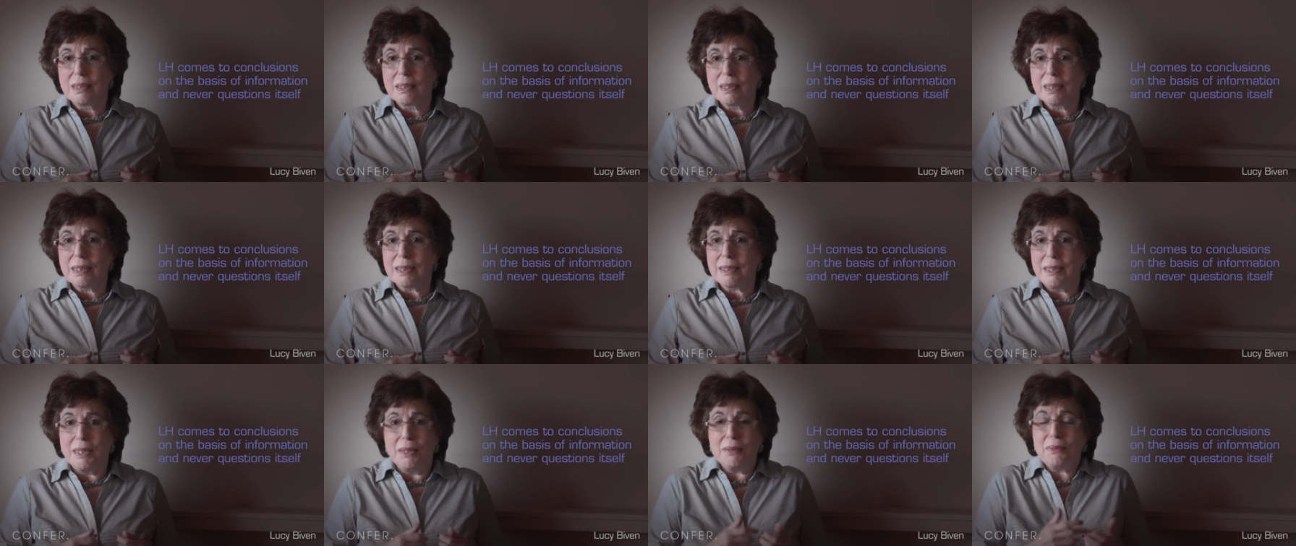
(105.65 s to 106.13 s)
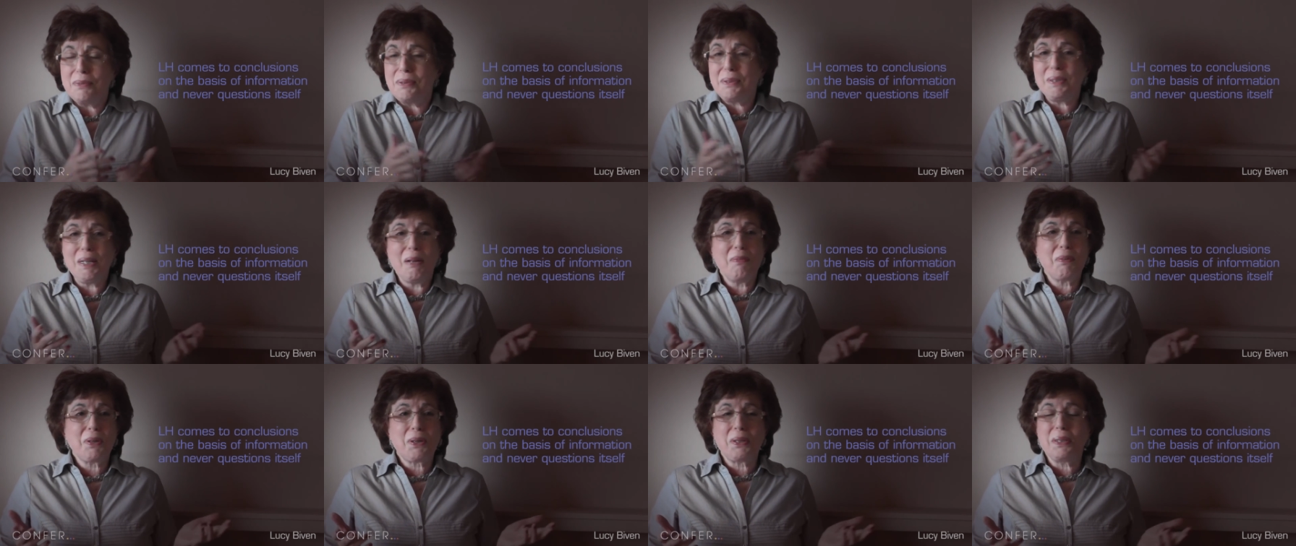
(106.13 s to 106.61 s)
It would
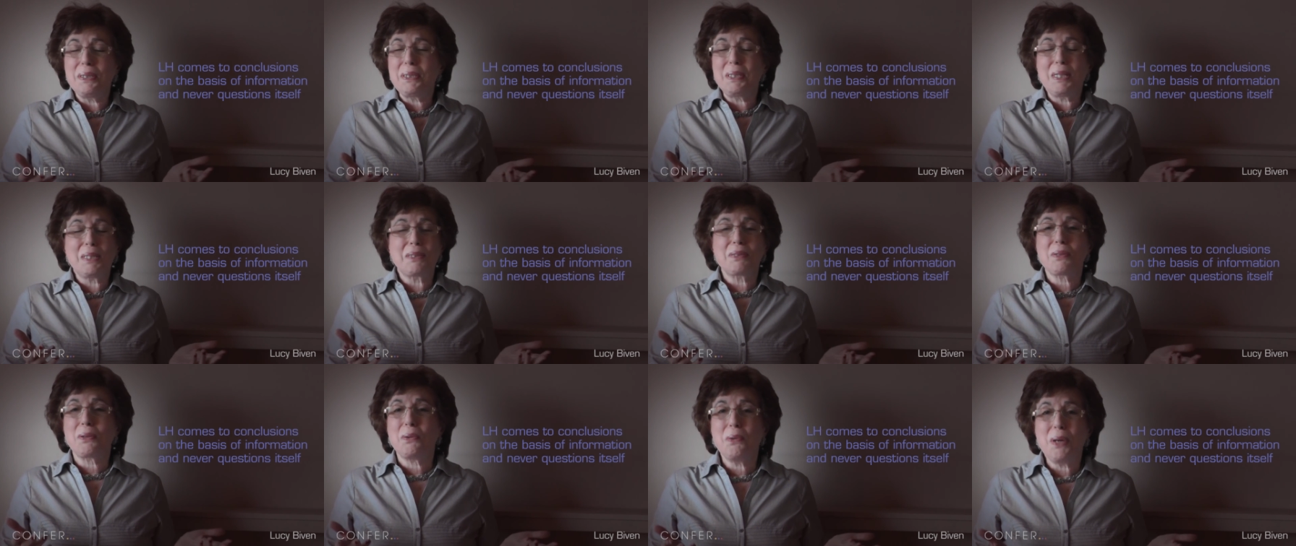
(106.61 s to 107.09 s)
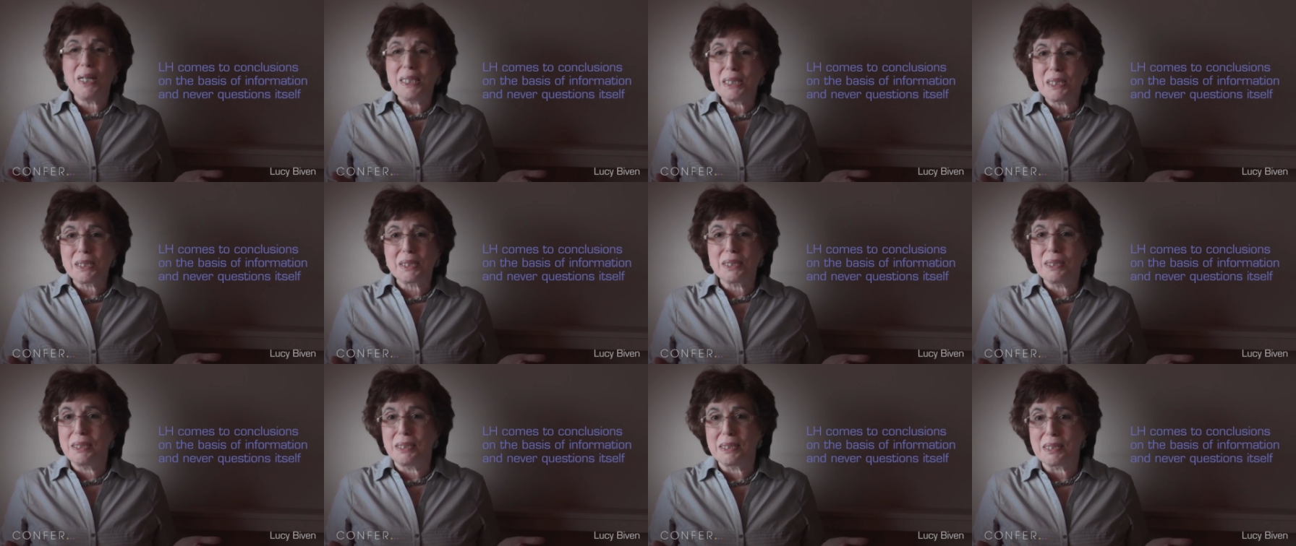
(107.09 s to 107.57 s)
never it doesn't
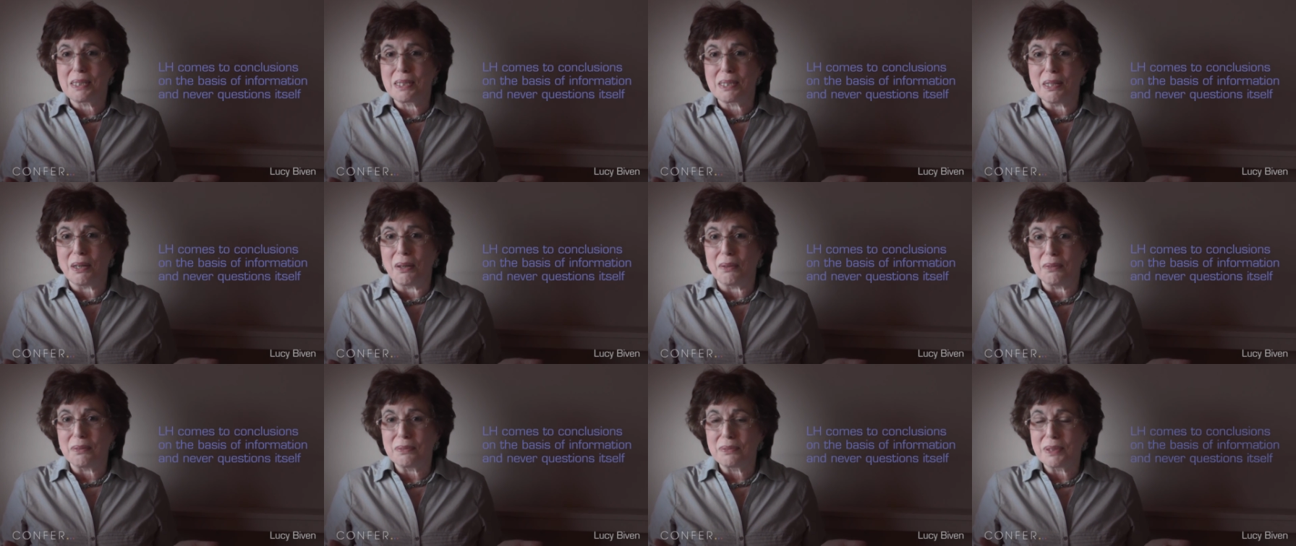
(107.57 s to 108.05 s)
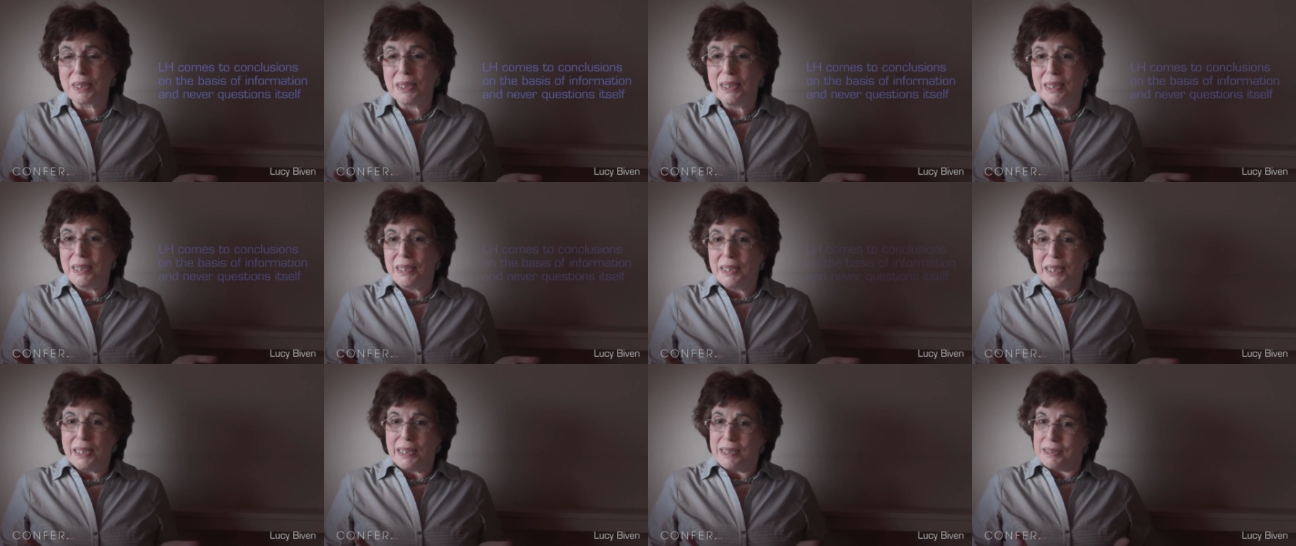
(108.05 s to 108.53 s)
question itself.
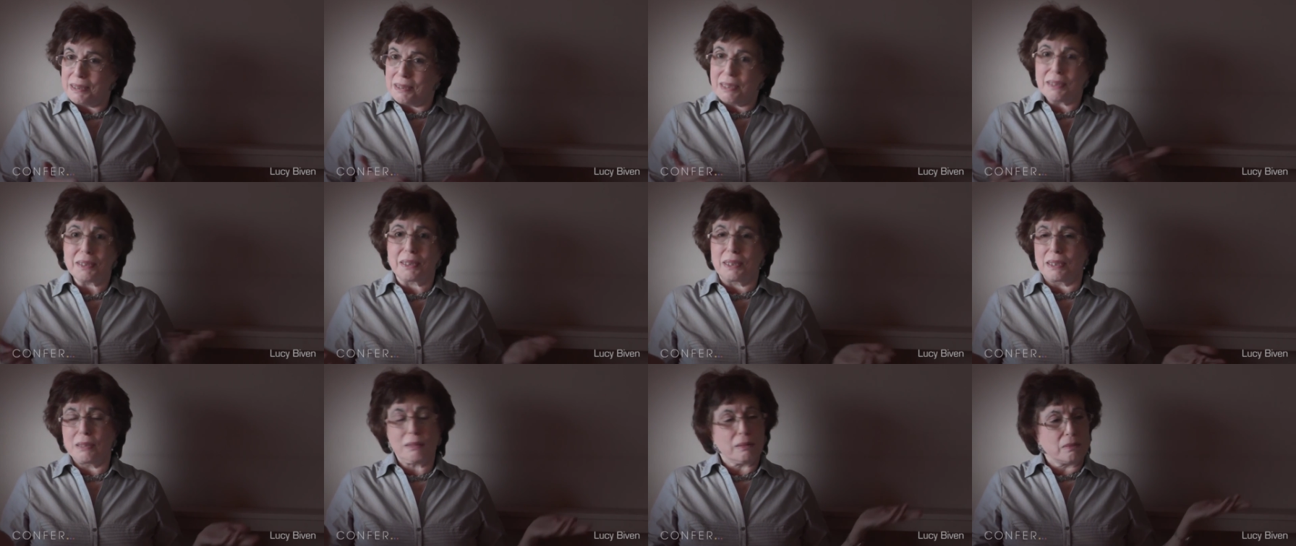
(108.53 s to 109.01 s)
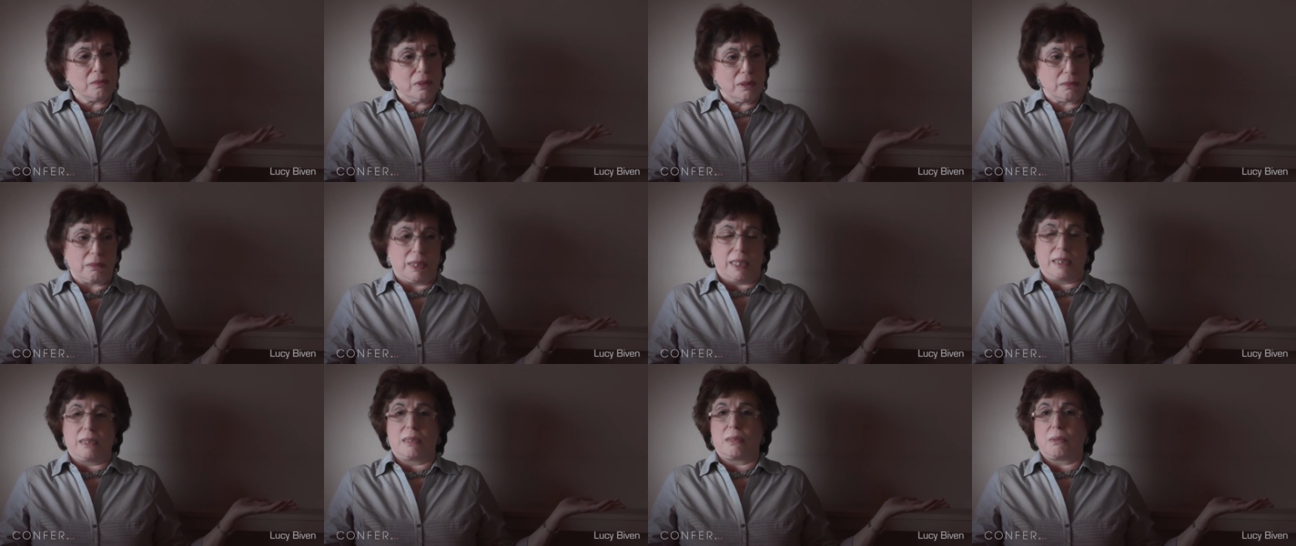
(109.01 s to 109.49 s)
It just thinks,
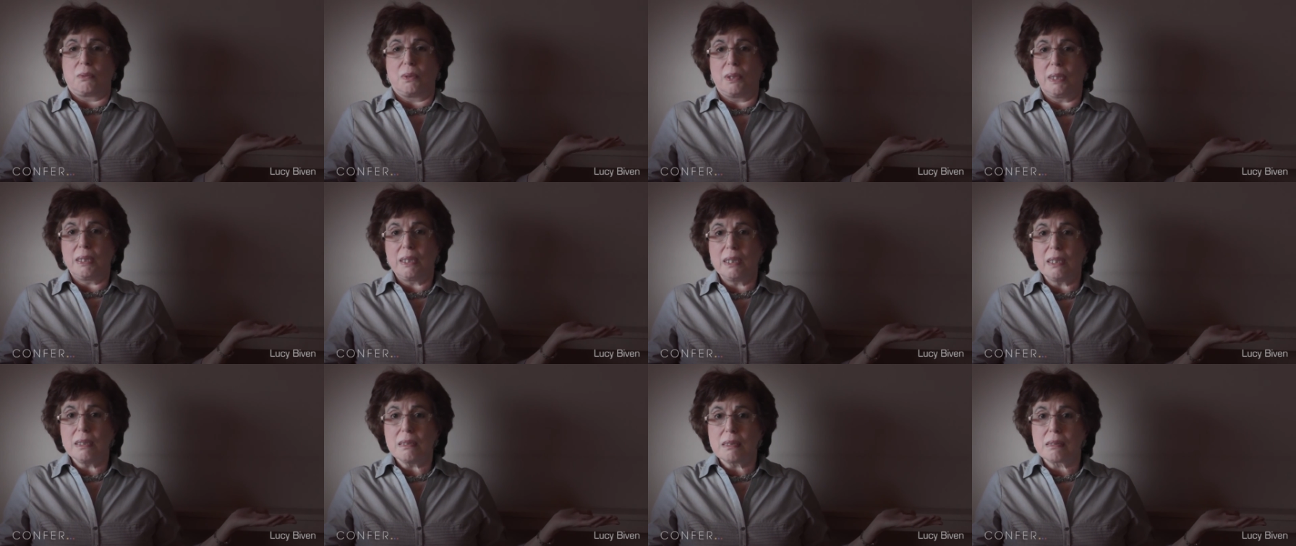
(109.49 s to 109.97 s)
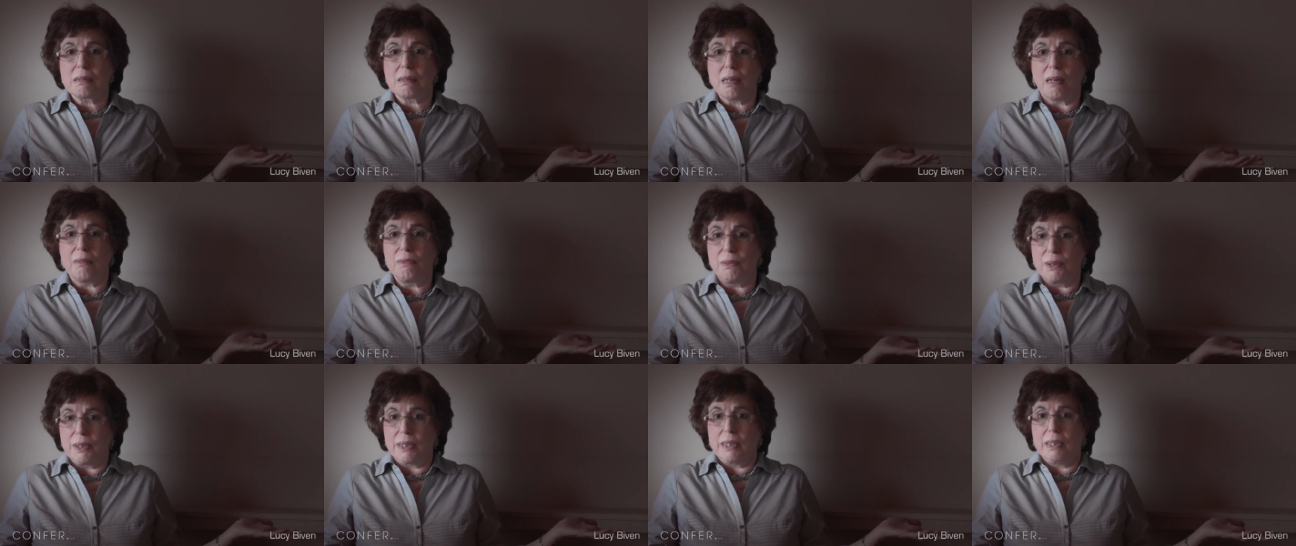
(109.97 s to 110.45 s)
well, that's the way it is.
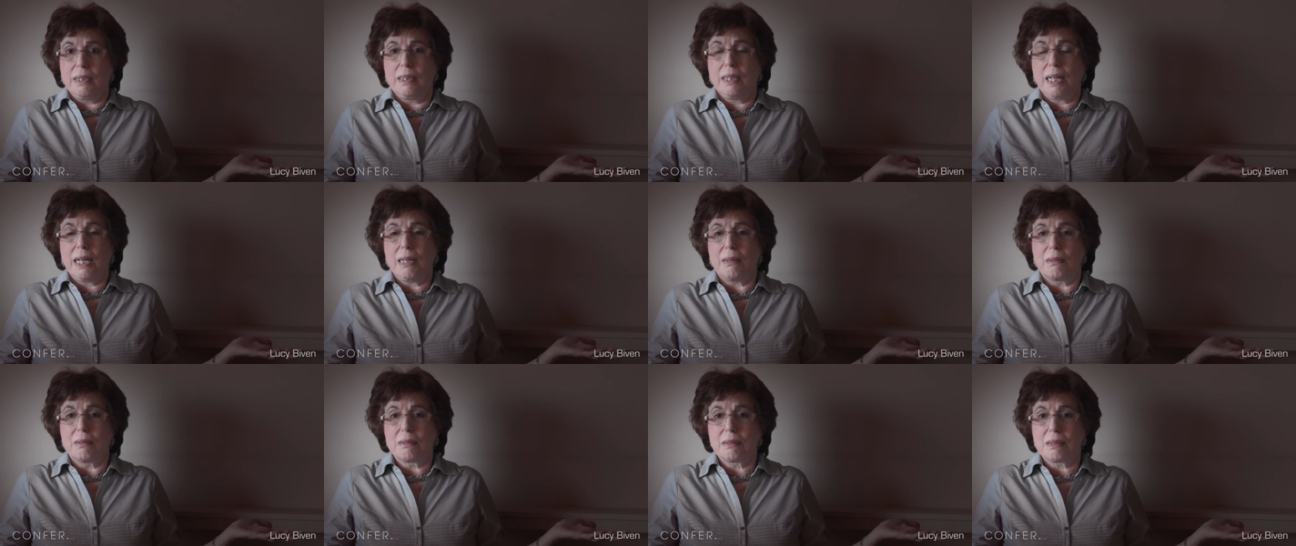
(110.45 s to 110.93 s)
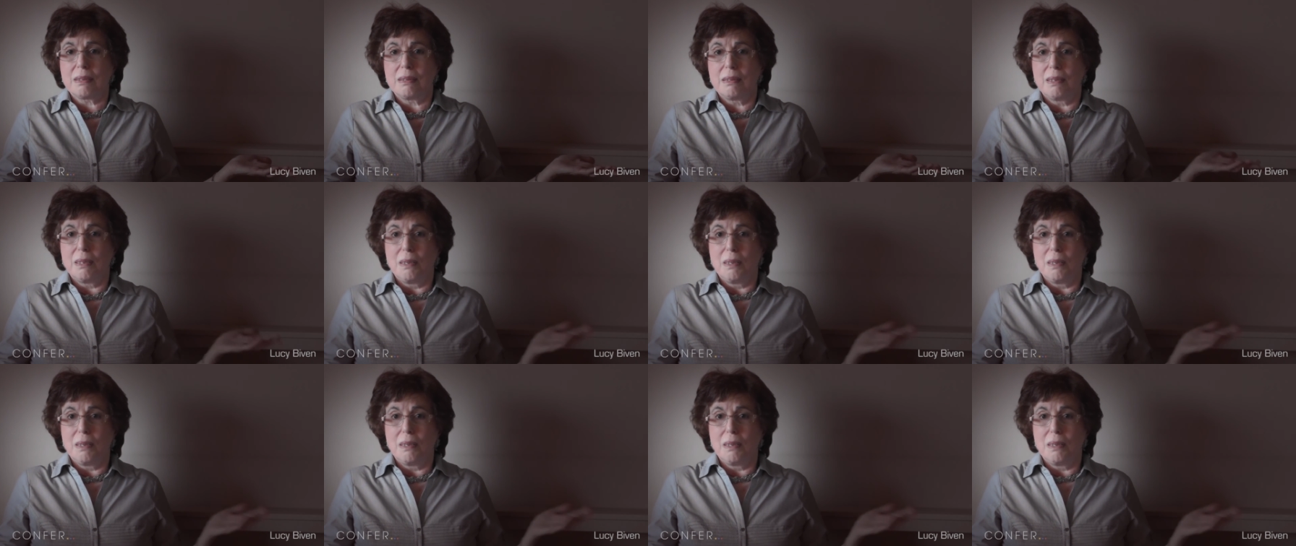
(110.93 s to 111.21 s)
I figured it out.